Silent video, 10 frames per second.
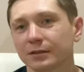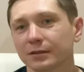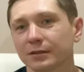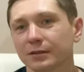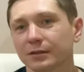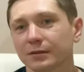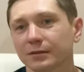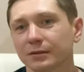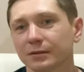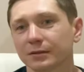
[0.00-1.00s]

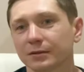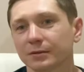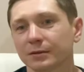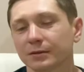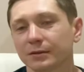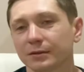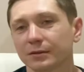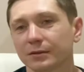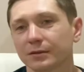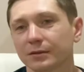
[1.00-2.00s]

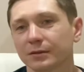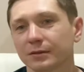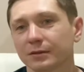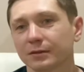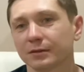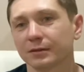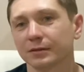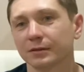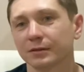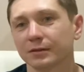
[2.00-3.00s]

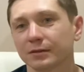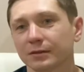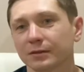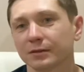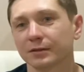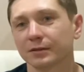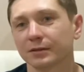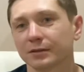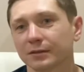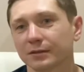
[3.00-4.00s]

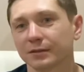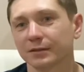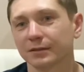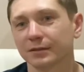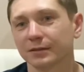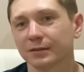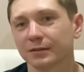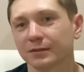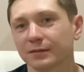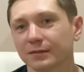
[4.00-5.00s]

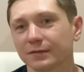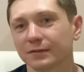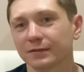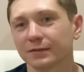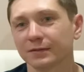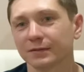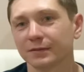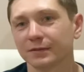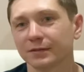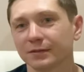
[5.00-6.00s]

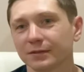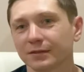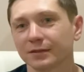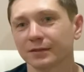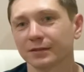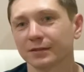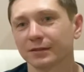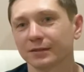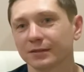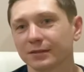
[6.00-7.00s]

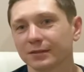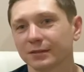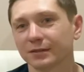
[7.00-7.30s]
[no speech]